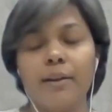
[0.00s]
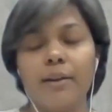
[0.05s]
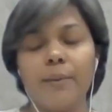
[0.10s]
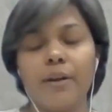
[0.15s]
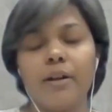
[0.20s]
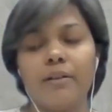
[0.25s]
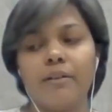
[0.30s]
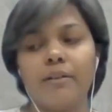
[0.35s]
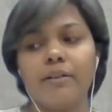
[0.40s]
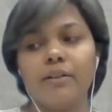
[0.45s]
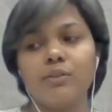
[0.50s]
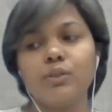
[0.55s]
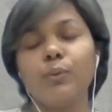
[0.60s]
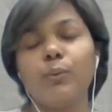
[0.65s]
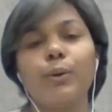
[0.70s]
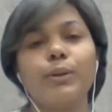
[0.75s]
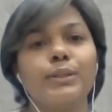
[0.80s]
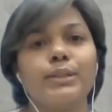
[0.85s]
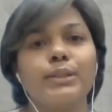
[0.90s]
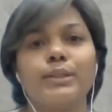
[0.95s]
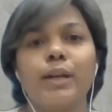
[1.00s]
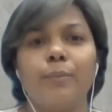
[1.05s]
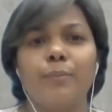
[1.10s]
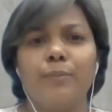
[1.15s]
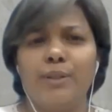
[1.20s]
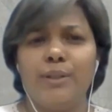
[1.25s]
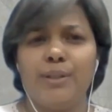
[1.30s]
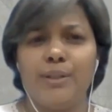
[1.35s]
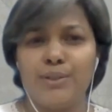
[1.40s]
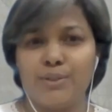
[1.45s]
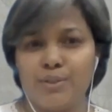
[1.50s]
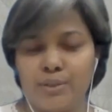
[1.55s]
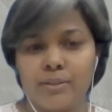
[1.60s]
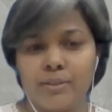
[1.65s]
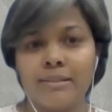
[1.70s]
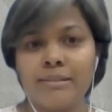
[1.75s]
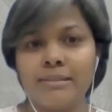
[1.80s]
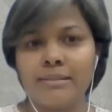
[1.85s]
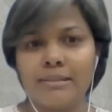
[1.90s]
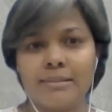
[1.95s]
so what is communication?
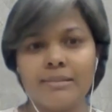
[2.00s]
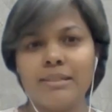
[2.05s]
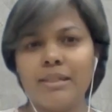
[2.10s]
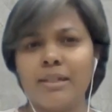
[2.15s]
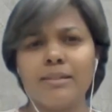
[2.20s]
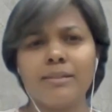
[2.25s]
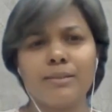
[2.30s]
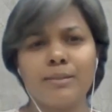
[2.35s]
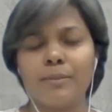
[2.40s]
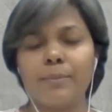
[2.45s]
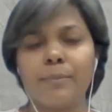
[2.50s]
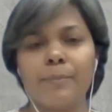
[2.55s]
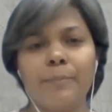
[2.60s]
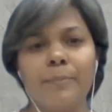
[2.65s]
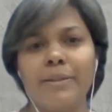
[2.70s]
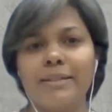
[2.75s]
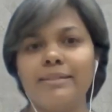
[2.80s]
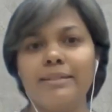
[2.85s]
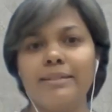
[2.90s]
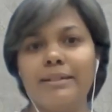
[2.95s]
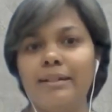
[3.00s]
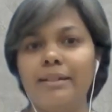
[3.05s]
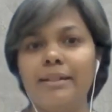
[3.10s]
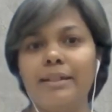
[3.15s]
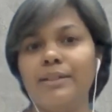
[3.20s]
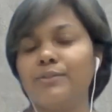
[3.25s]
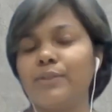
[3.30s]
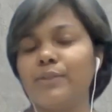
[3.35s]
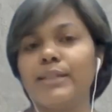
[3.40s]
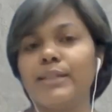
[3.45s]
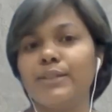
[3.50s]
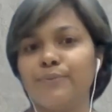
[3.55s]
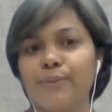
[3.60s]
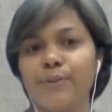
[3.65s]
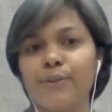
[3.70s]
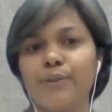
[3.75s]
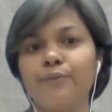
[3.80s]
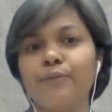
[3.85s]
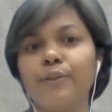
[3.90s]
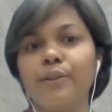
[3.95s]
It's just basically
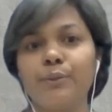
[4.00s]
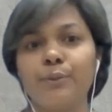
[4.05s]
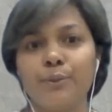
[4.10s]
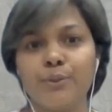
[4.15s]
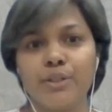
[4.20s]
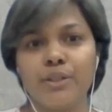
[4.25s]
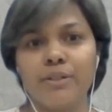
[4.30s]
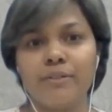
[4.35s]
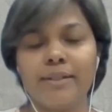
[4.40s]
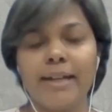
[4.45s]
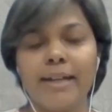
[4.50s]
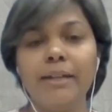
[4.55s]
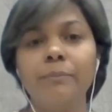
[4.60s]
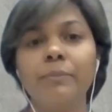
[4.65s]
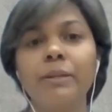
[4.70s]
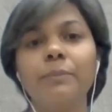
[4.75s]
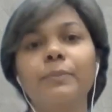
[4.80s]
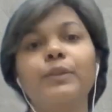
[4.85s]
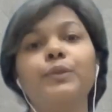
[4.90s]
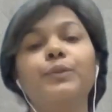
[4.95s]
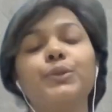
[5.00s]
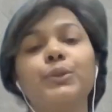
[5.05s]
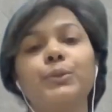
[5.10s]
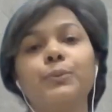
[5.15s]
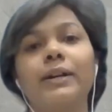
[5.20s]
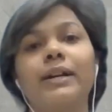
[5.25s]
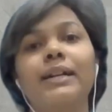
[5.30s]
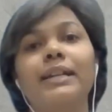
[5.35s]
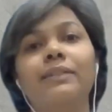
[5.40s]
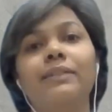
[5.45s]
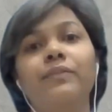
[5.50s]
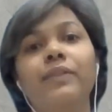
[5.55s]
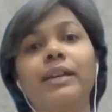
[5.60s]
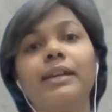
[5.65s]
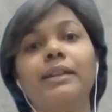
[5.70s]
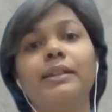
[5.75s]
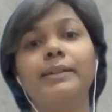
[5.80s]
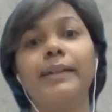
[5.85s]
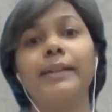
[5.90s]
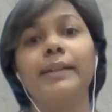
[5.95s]
transfer of energy, right? But because we are living
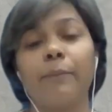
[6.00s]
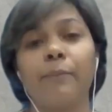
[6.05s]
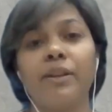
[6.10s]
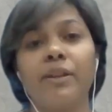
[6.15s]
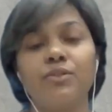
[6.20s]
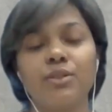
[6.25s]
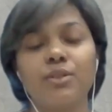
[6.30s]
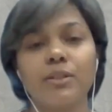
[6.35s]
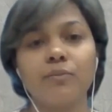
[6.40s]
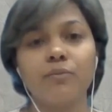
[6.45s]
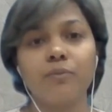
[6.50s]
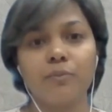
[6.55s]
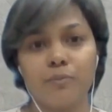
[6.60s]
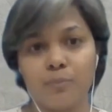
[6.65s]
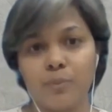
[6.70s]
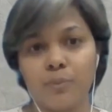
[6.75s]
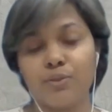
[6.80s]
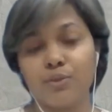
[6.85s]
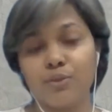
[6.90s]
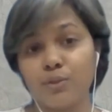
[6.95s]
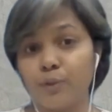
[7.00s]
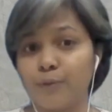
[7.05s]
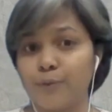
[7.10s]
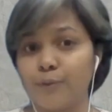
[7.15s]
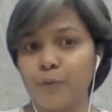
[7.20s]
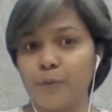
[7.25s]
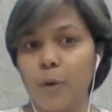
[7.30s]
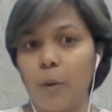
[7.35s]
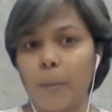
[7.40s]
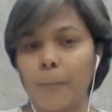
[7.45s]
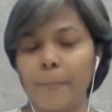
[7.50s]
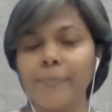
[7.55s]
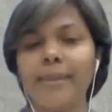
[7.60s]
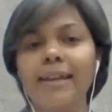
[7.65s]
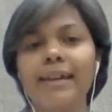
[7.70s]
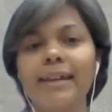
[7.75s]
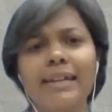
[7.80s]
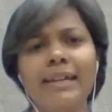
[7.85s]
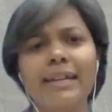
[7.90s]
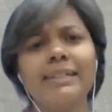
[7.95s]
in a dimension which is a form,
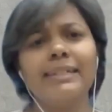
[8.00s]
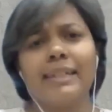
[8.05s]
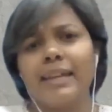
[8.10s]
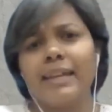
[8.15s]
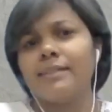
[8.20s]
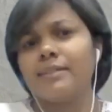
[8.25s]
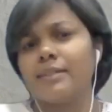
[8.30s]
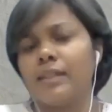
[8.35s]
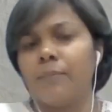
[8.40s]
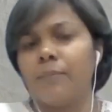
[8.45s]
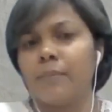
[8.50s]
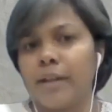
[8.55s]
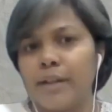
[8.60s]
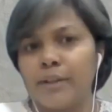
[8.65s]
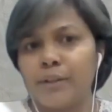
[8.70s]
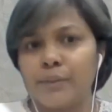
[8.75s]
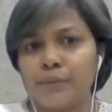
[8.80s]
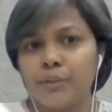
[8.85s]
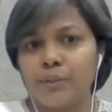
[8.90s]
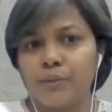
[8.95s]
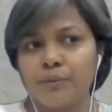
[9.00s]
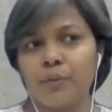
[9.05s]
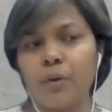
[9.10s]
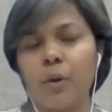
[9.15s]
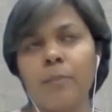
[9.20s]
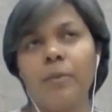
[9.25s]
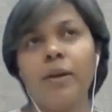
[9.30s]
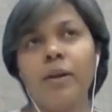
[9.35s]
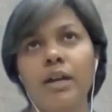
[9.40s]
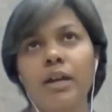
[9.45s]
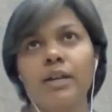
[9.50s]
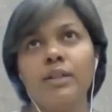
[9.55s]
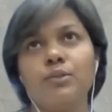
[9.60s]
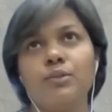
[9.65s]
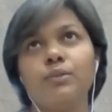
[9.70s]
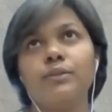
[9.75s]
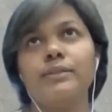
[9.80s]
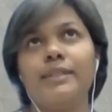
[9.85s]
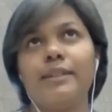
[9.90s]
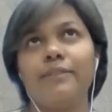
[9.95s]
it takes some kind of the form.
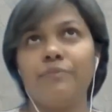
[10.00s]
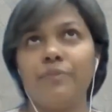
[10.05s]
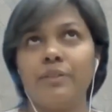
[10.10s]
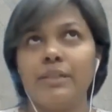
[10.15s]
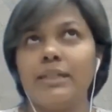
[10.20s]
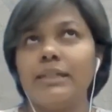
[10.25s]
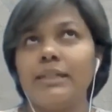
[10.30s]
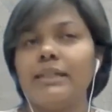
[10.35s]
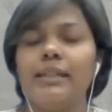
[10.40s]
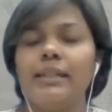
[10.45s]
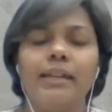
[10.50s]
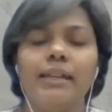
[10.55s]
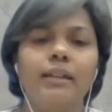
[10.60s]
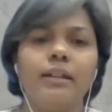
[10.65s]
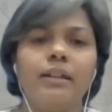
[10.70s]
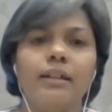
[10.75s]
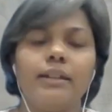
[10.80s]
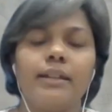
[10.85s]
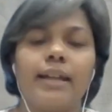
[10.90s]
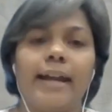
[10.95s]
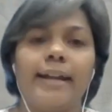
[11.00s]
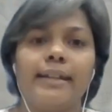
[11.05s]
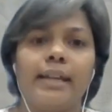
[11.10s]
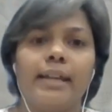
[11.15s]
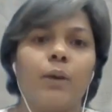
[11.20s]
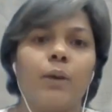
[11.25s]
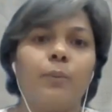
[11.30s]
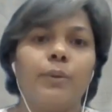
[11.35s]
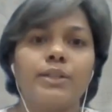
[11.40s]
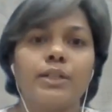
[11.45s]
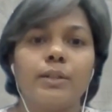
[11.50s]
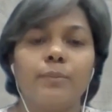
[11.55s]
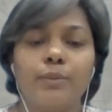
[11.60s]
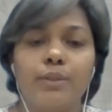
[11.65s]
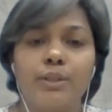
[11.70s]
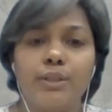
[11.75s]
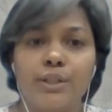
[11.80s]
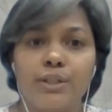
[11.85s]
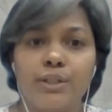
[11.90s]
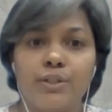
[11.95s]
So definitely light language
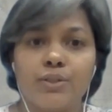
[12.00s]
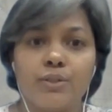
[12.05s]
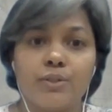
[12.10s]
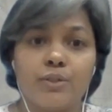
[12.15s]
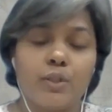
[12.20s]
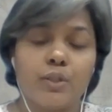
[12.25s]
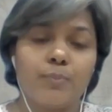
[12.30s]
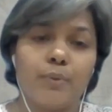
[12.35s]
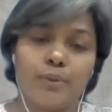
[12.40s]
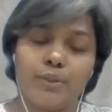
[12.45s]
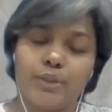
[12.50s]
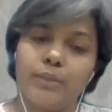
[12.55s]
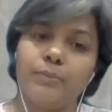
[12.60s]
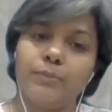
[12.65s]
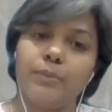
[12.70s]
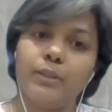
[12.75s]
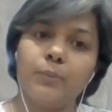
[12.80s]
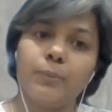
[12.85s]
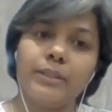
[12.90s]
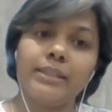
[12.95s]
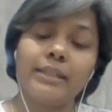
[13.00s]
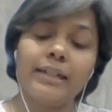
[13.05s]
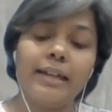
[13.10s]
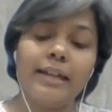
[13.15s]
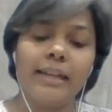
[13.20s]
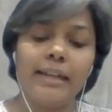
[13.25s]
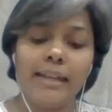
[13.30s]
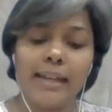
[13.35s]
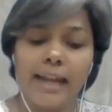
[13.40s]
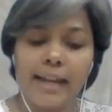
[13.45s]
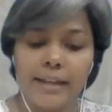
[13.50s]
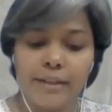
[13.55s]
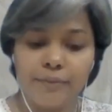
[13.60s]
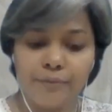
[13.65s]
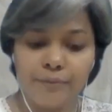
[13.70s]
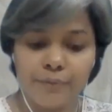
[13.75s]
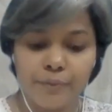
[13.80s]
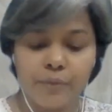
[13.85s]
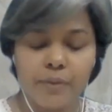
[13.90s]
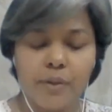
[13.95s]
communication is possible with
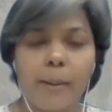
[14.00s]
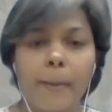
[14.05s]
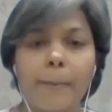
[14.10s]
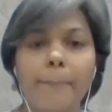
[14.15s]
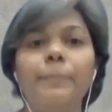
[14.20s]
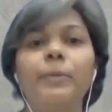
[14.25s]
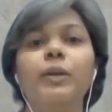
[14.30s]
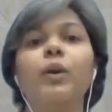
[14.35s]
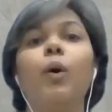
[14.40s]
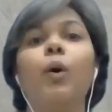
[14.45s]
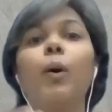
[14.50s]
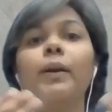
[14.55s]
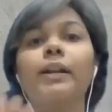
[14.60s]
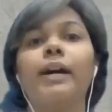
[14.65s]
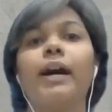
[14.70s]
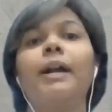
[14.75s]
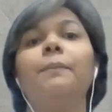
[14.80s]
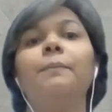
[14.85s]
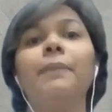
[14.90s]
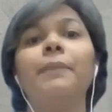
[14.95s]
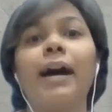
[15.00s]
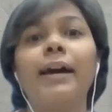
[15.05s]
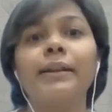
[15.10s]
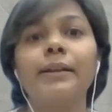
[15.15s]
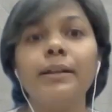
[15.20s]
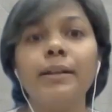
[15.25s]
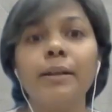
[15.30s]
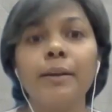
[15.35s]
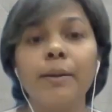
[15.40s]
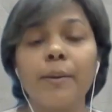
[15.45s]
life beyond our planet.